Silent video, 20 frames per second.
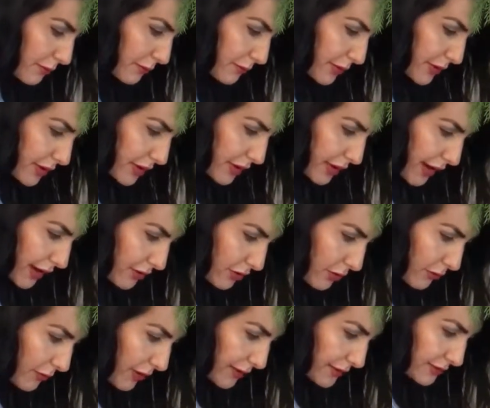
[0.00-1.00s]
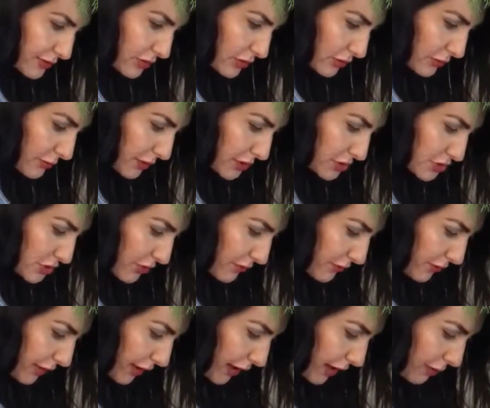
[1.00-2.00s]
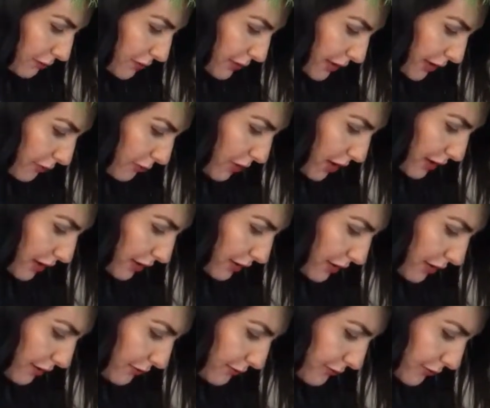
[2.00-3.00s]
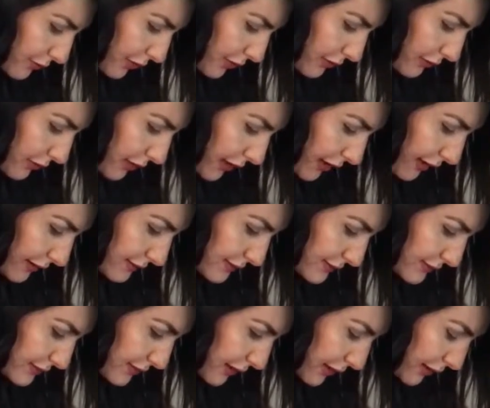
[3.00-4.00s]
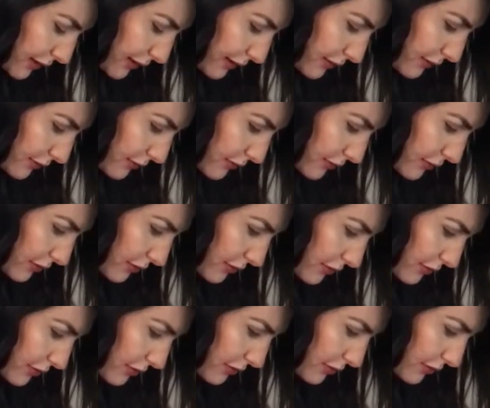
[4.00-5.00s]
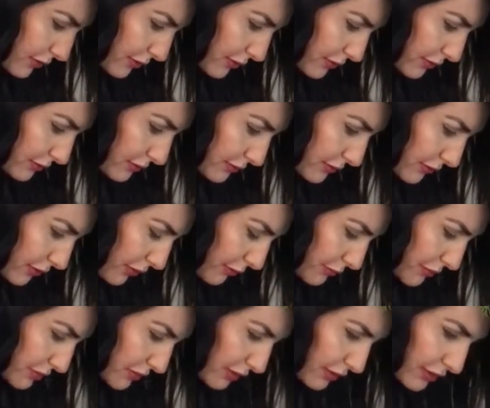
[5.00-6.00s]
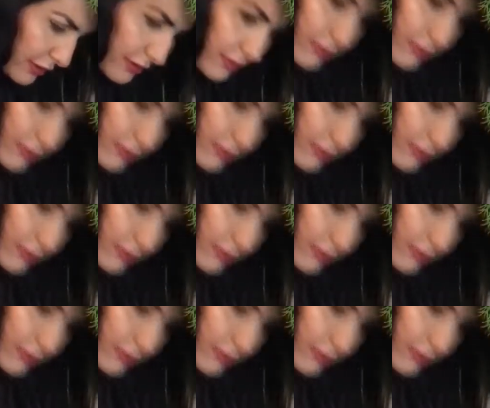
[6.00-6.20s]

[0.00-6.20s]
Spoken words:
But I don't want too much overhang, but I want enough where you can't see it. So I'm just going to